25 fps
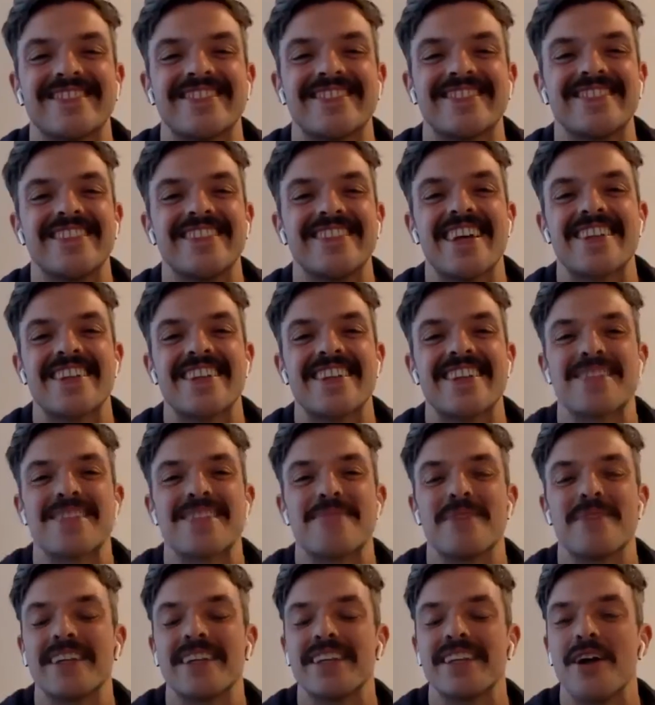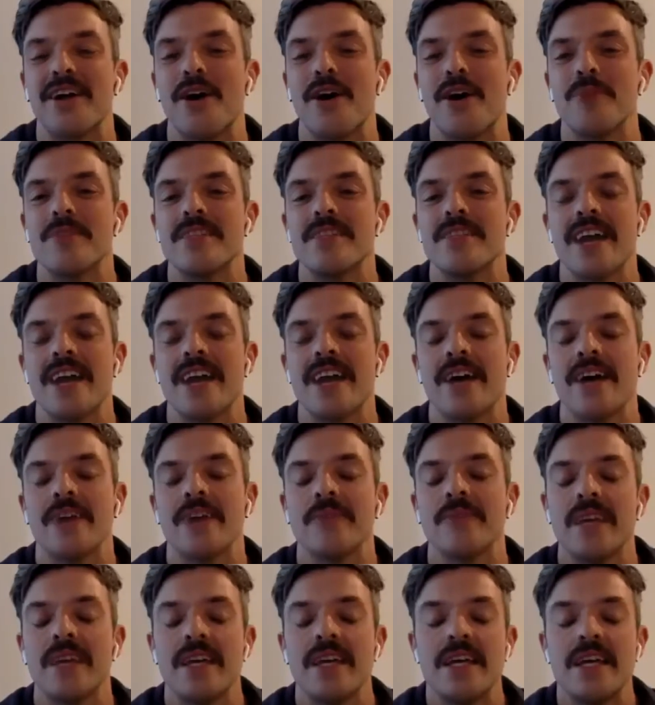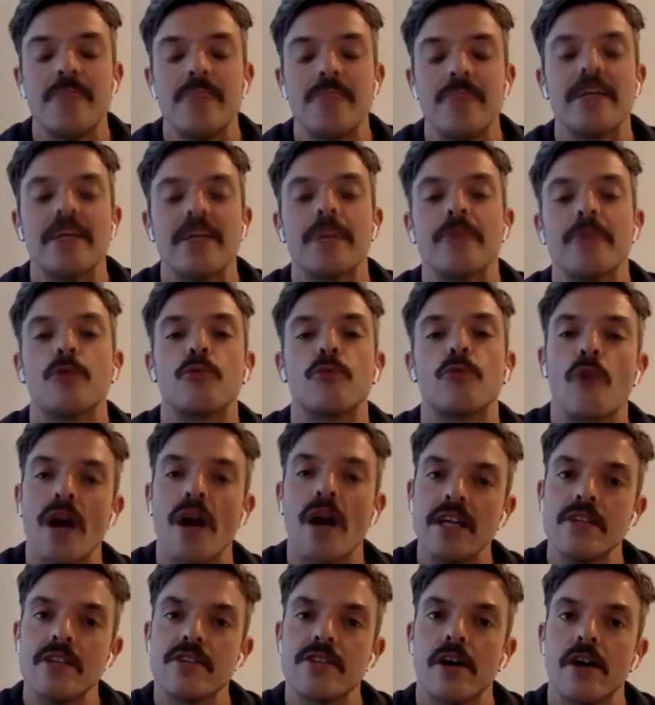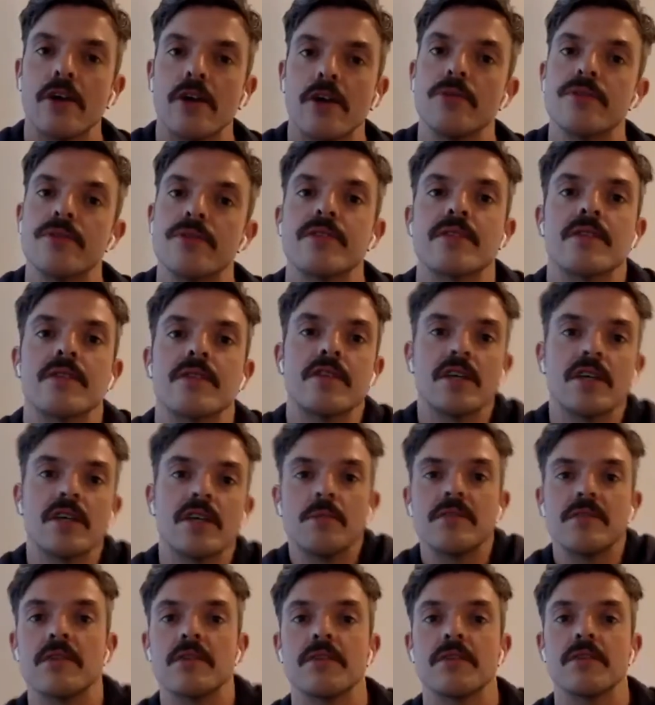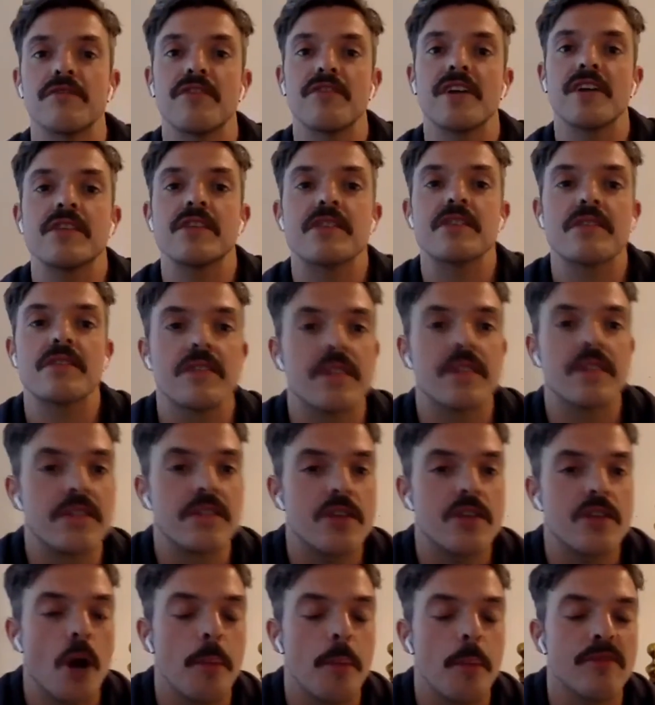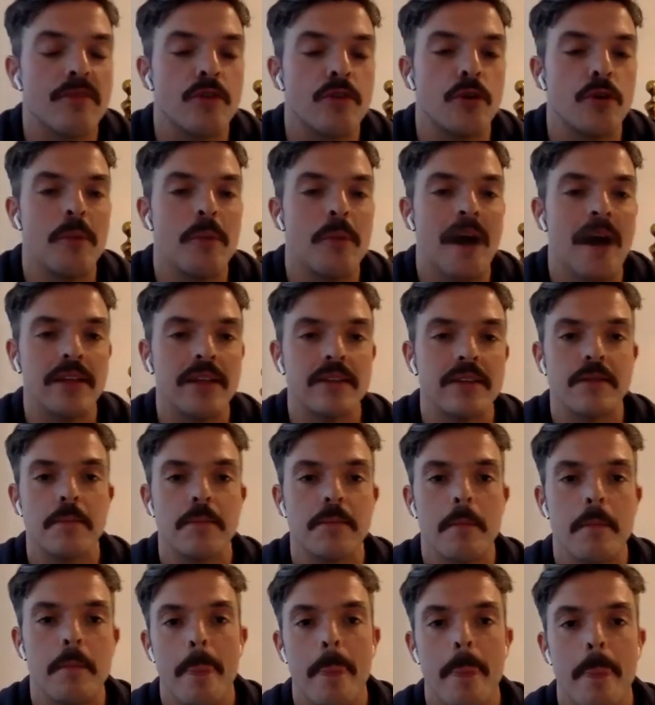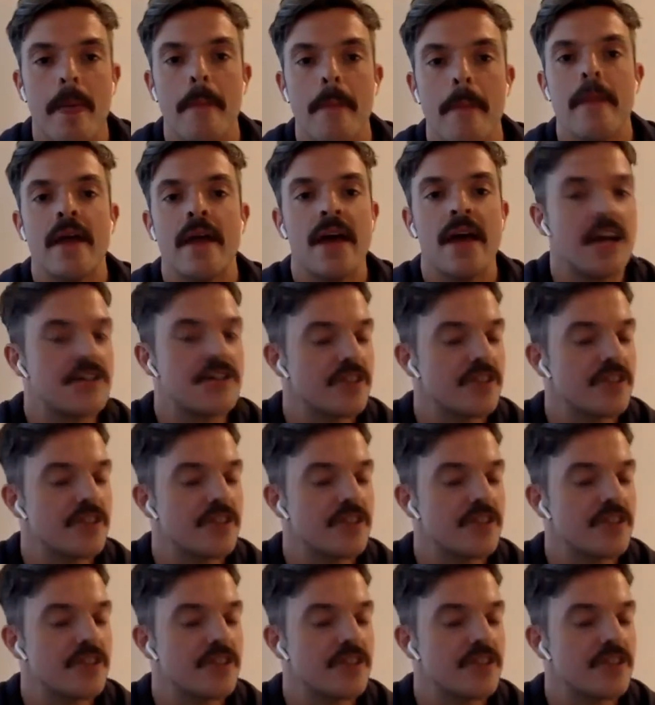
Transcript: Yes, bringing the arms down. Pick up your right toes, turn them so they face the top of your mat. And